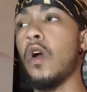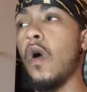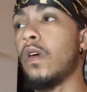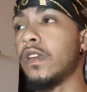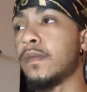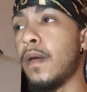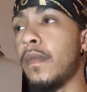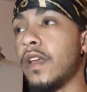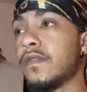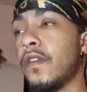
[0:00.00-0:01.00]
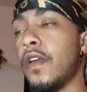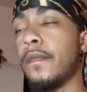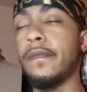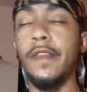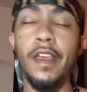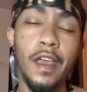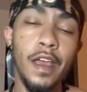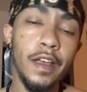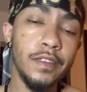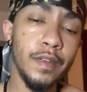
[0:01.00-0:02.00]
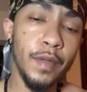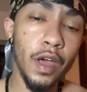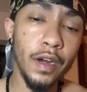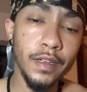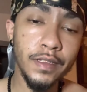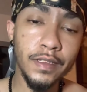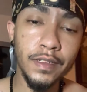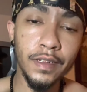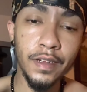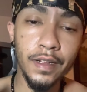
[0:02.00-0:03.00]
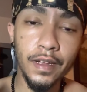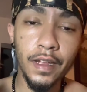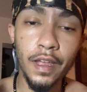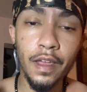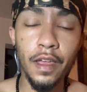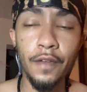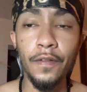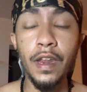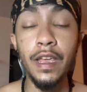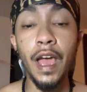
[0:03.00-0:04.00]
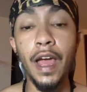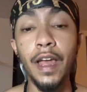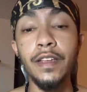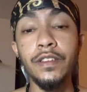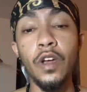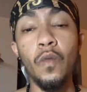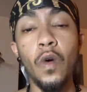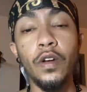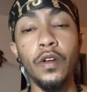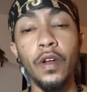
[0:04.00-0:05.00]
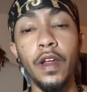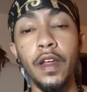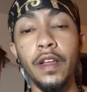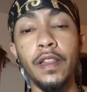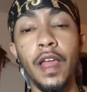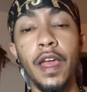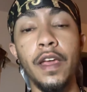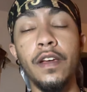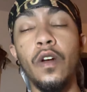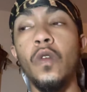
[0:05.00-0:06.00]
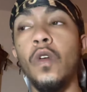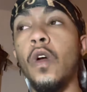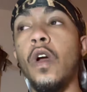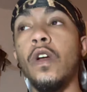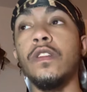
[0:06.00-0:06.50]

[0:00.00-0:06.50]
always my best friend. To be honest, if any guys are wondering, like, or are